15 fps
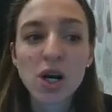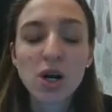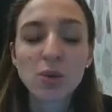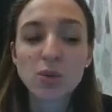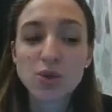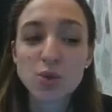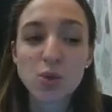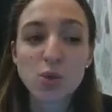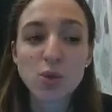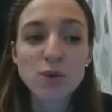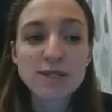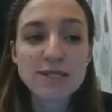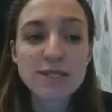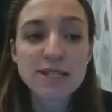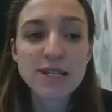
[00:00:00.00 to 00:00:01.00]
which
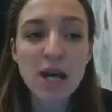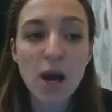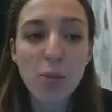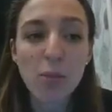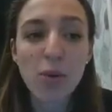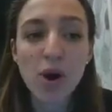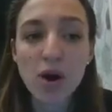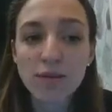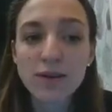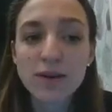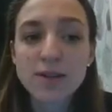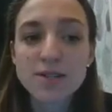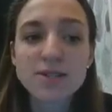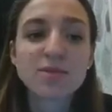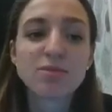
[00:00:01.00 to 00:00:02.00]
was uh,
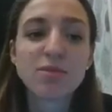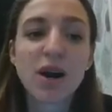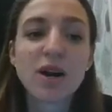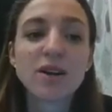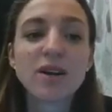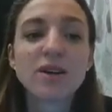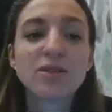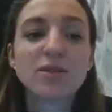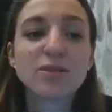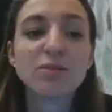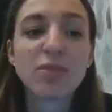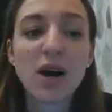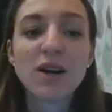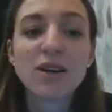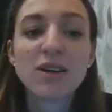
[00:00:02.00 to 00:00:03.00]
powered by,
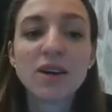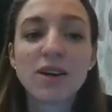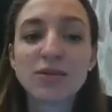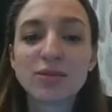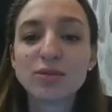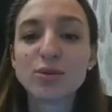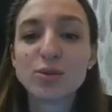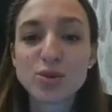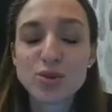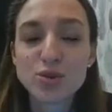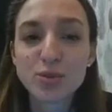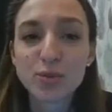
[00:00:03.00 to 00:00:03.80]
by a foot.